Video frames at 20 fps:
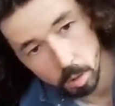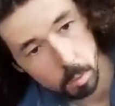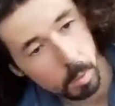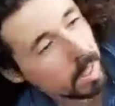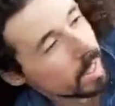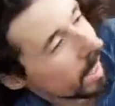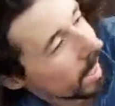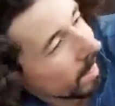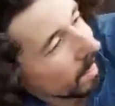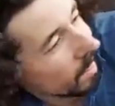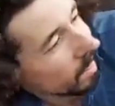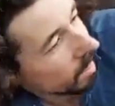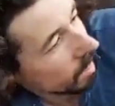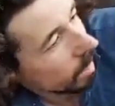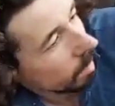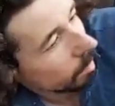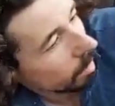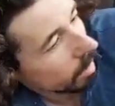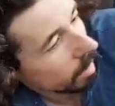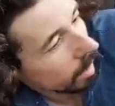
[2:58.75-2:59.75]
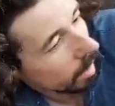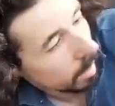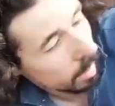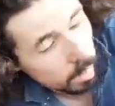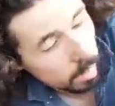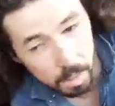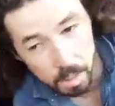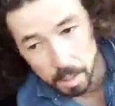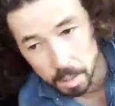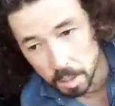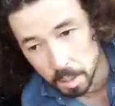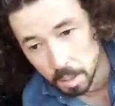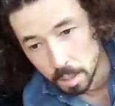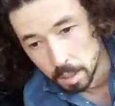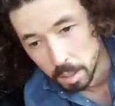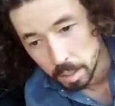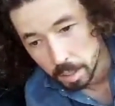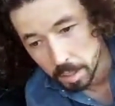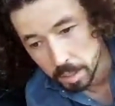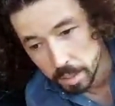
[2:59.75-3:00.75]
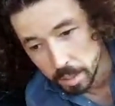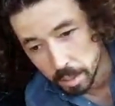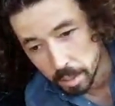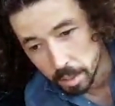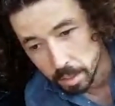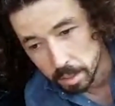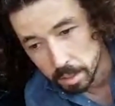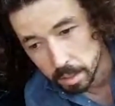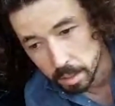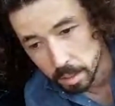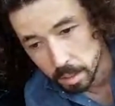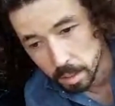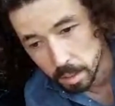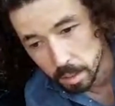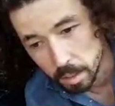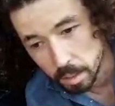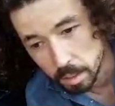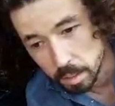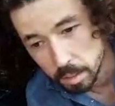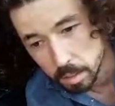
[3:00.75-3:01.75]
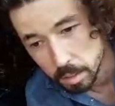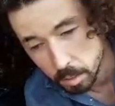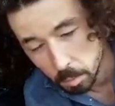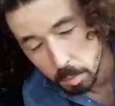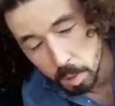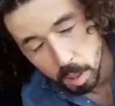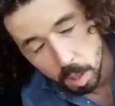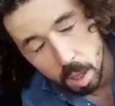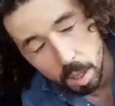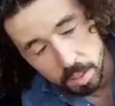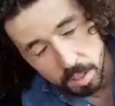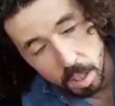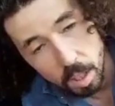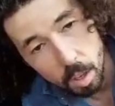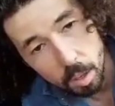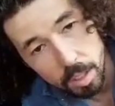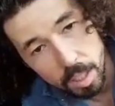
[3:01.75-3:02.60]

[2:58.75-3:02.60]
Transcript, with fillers: that we take this seriously because there's, there's a lot of